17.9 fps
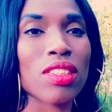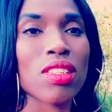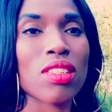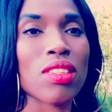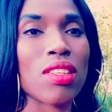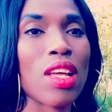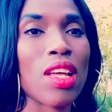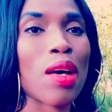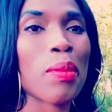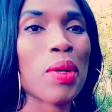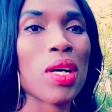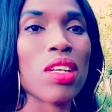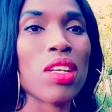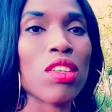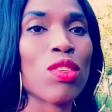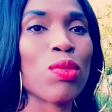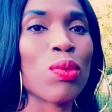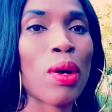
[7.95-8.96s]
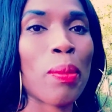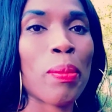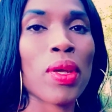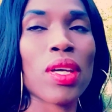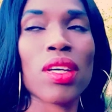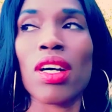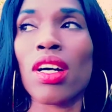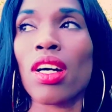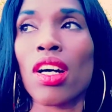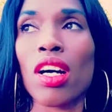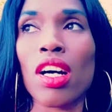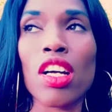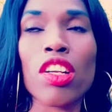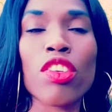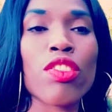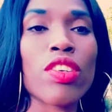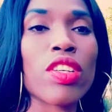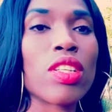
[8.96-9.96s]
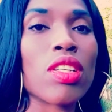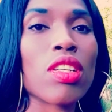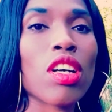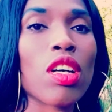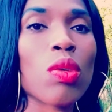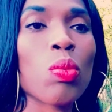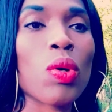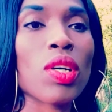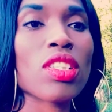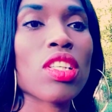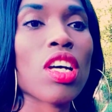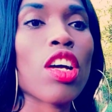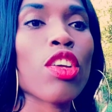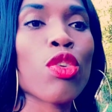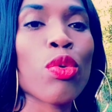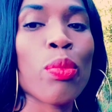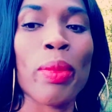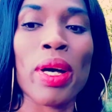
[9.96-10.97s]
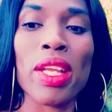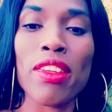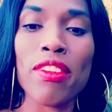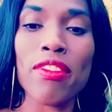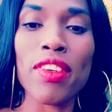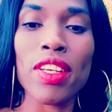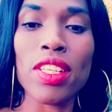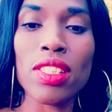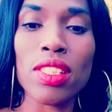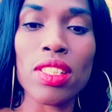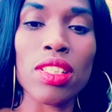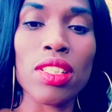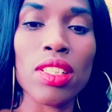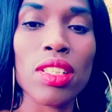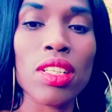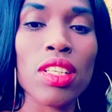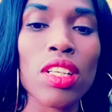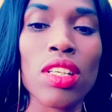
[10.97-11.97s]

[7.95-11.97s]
Today I'm going to do a pick a card reading on what are you manifesting.